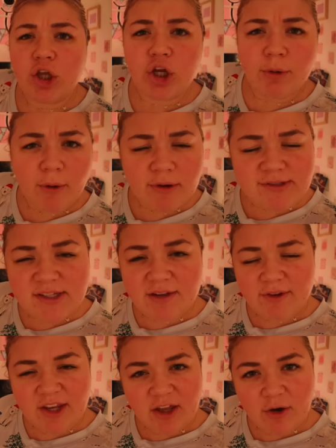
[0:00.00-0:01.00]
You're posting a
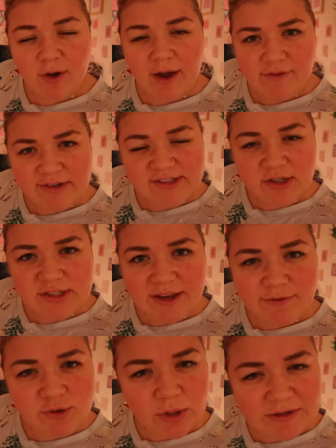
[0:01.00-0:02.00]
video every single day
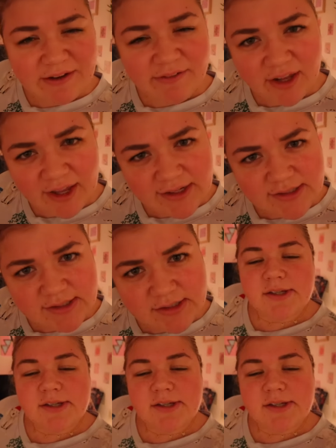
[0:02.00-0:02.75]
for 25 days.